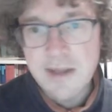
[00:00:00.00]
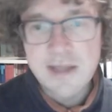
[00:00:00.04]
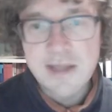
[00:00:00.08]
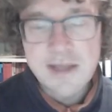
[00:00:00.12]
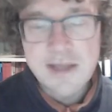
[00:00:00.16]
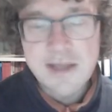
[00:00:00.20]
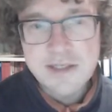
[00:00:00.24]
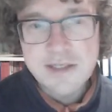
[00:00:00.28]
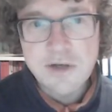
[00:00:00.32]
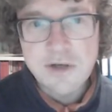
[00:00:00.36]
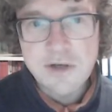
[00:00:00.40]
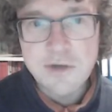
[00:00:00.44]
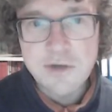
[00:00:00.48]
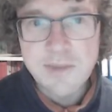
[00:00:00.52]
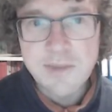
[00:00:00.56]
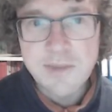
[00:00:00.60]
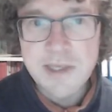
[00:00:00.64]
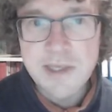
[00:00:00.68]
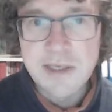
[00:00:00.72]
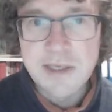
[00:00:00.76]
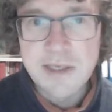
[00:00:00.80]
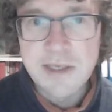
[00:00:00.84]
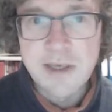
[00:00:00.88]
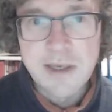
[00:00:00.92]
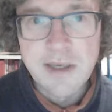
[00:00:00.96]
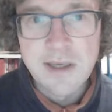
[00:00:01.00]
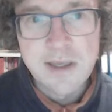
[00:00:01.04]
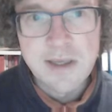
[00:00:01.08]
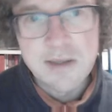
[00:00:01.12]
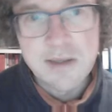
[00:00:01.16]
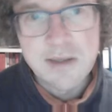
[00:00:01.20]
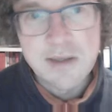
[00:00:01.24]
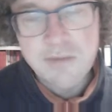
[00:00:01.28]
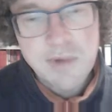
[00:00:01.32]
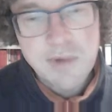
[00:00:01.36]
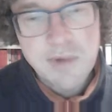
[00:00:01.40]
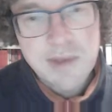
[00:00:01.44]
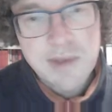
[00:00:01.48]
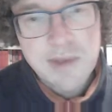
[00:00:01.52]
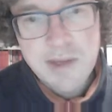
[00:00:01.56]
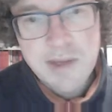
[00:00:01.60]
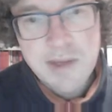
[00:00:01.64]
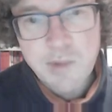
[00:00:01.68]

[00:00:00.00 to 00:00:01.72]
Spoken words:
And that's going to be, well,